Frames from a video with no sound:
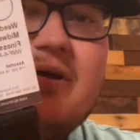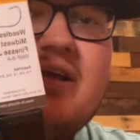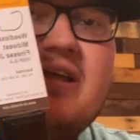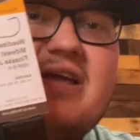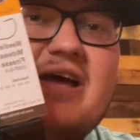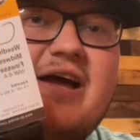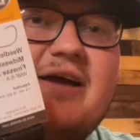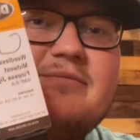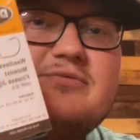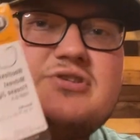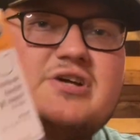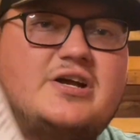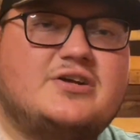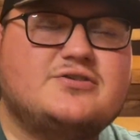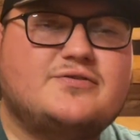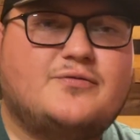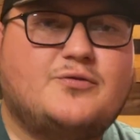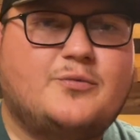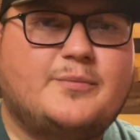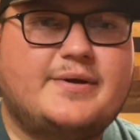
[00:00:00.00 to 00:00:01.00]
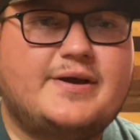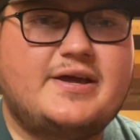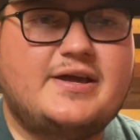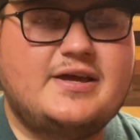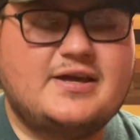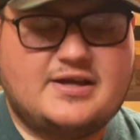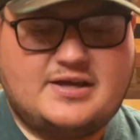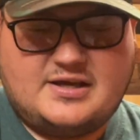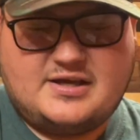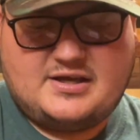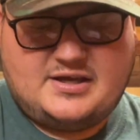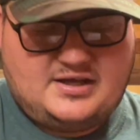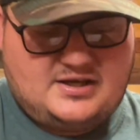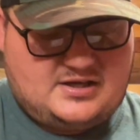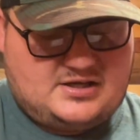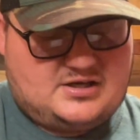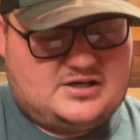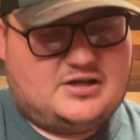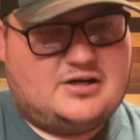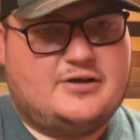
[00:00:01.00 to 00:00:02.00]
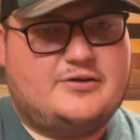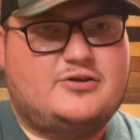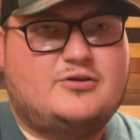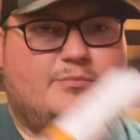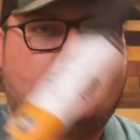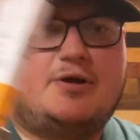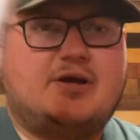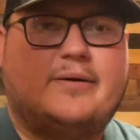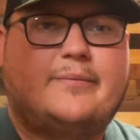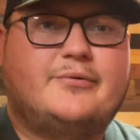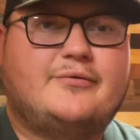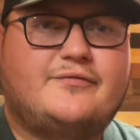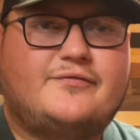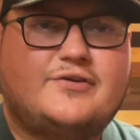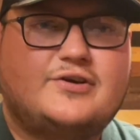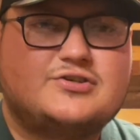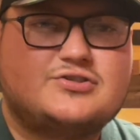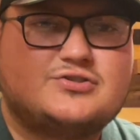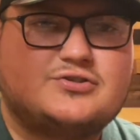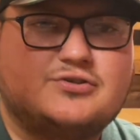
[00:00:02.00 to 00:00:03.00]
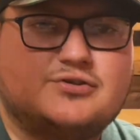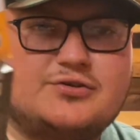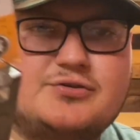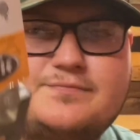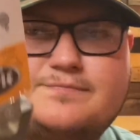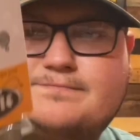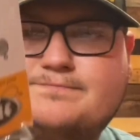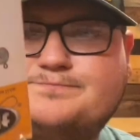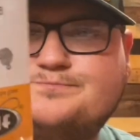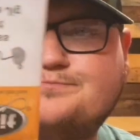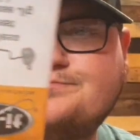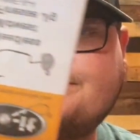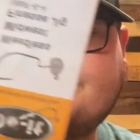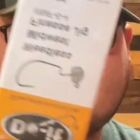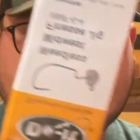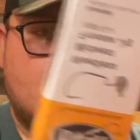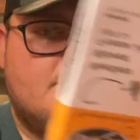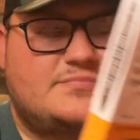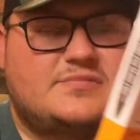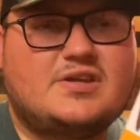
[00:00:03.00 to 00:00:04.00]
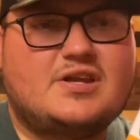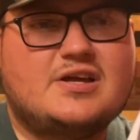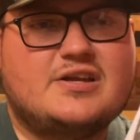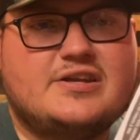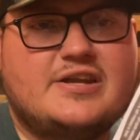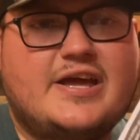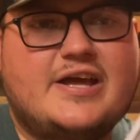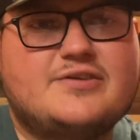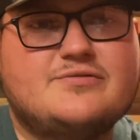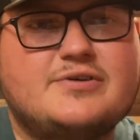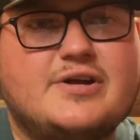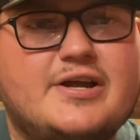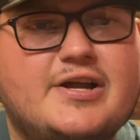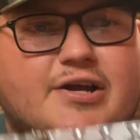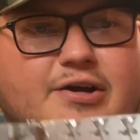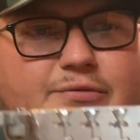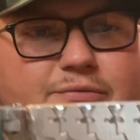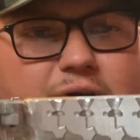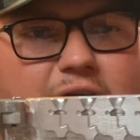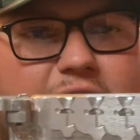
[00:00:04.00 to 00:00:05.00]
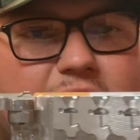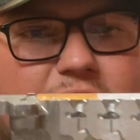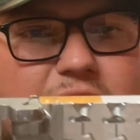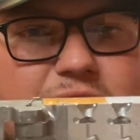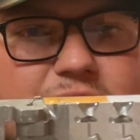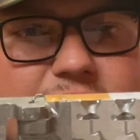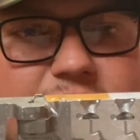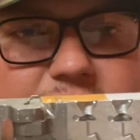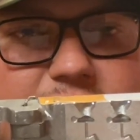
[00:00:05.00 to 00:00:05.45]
be a game changer for me. You'll be able to fish your Ned rig around